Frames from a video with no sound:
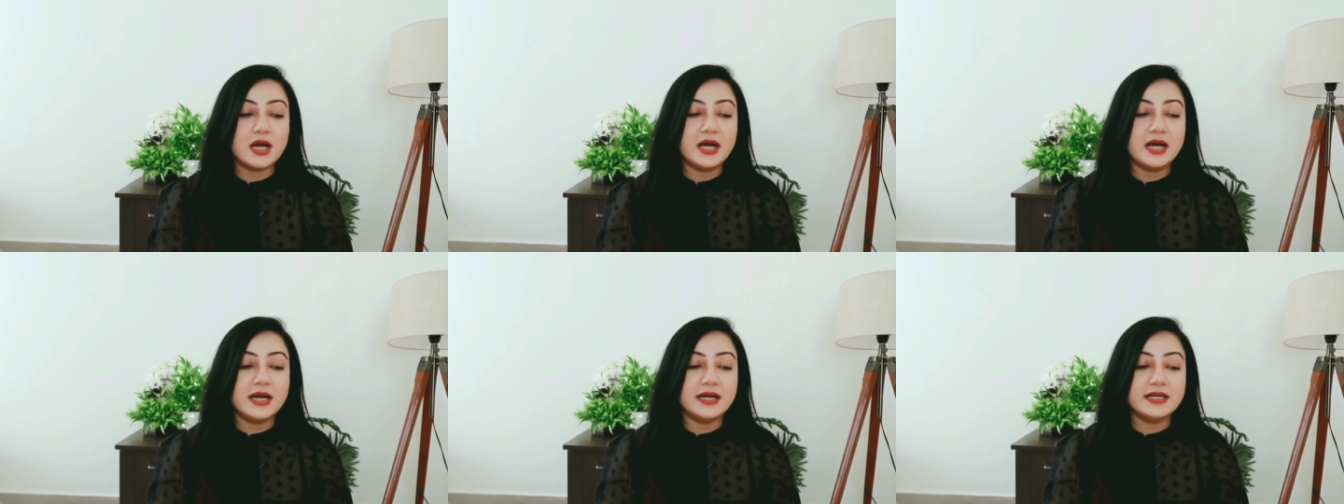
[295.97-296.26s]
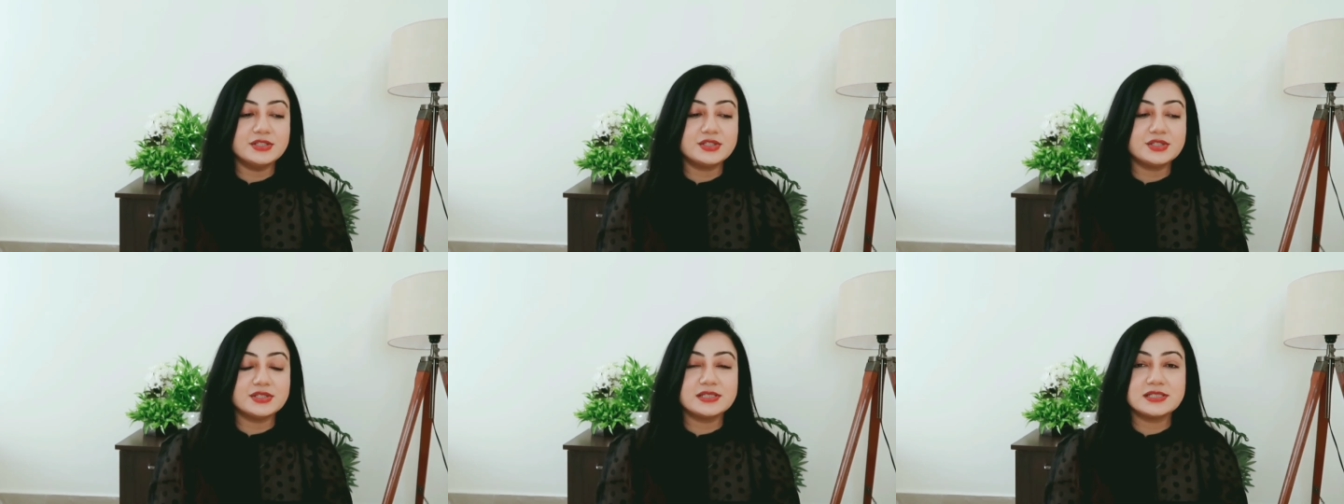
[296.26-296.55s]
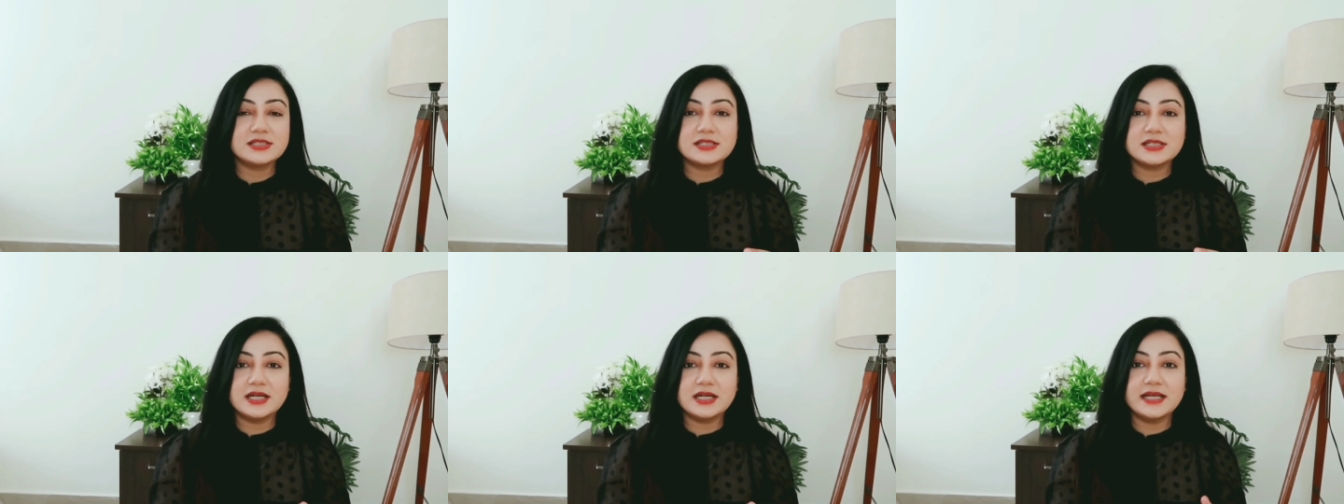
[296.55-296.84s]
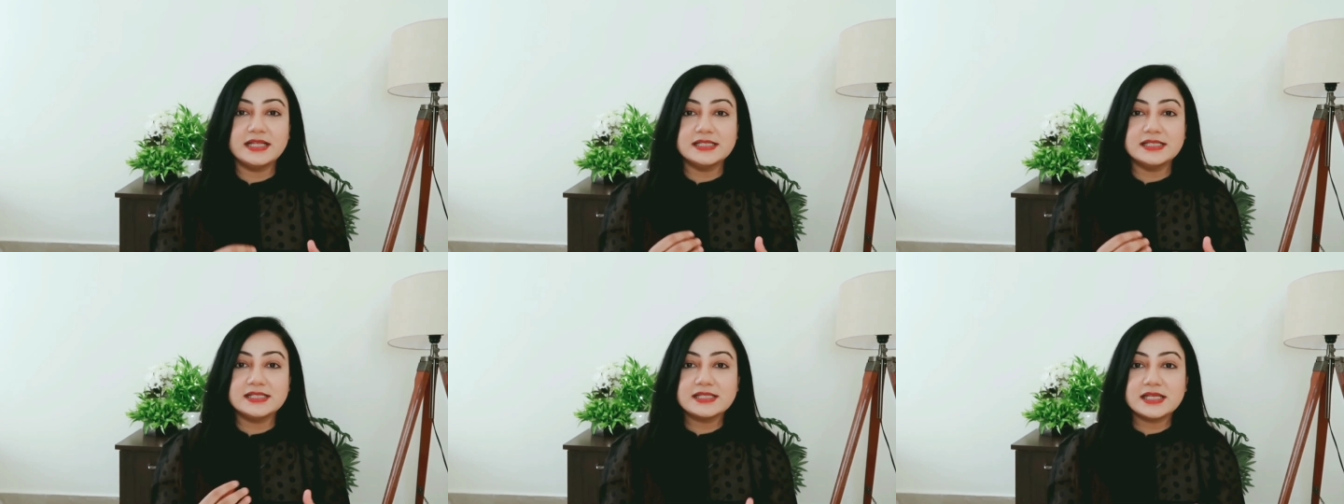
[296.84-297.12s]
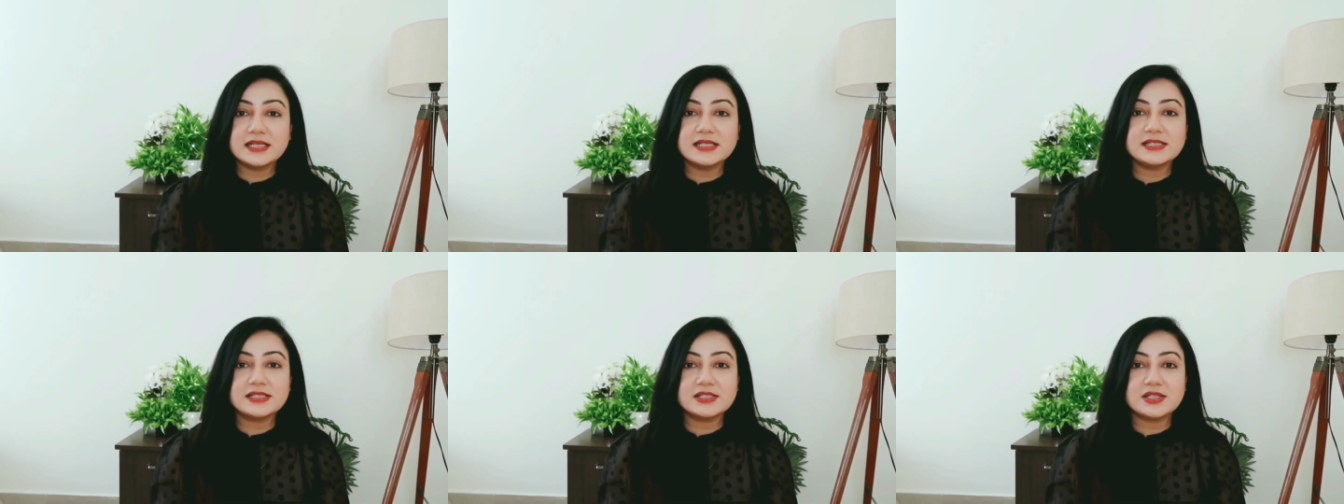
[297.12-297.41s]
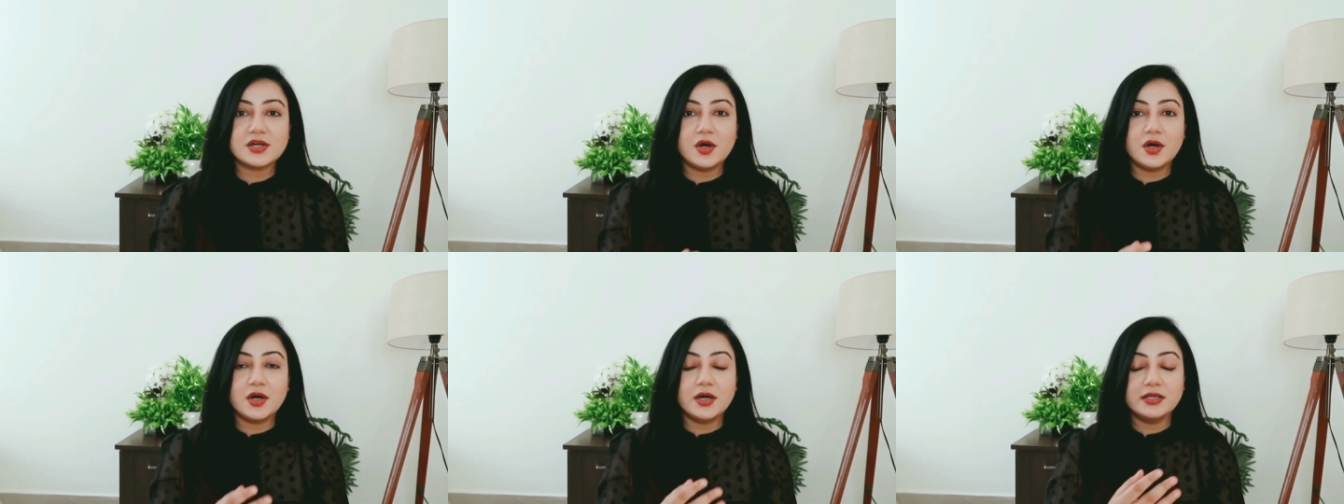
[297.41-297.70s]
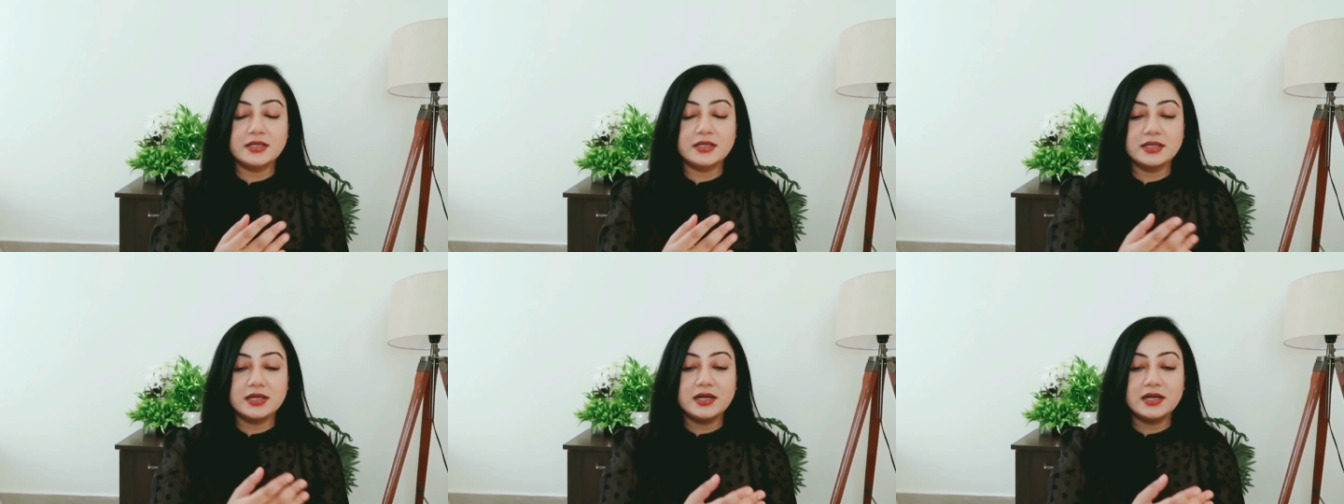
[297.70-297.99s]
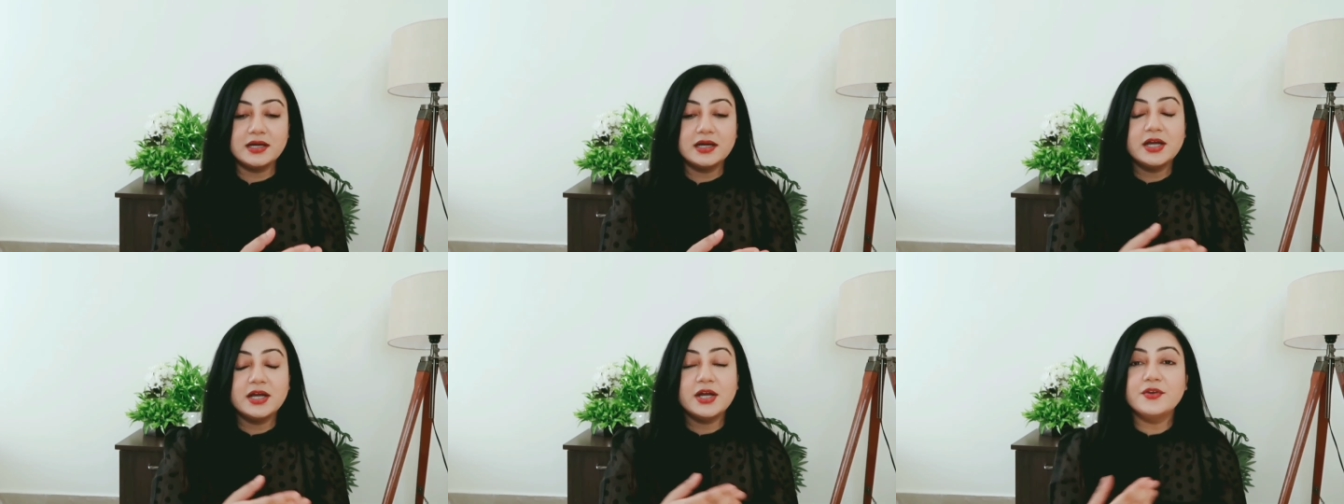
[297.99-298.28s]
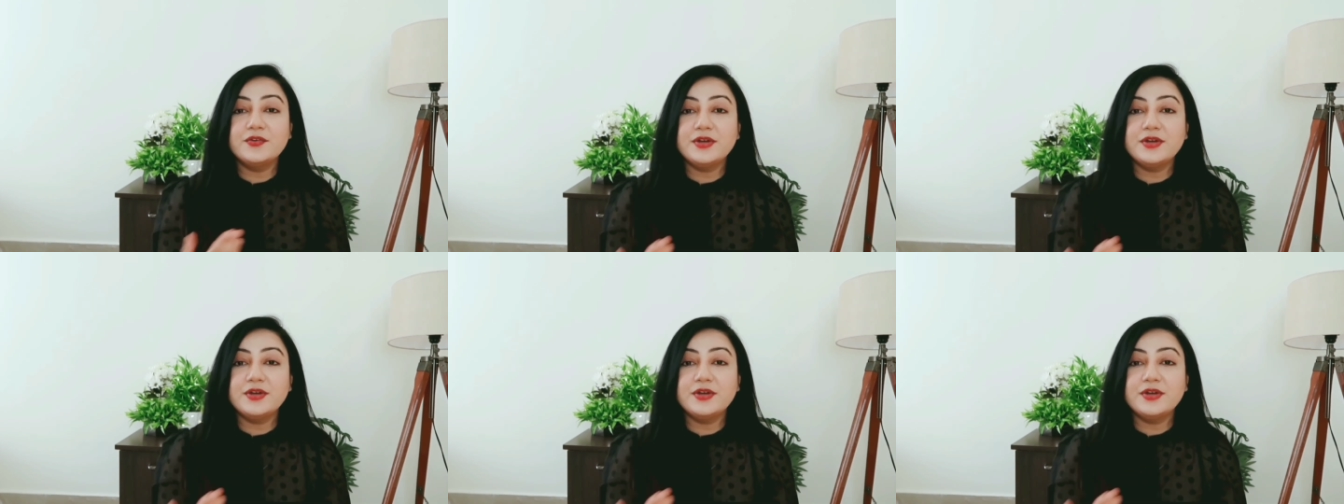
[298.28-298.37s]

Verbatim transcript: i just uh, insist on uh,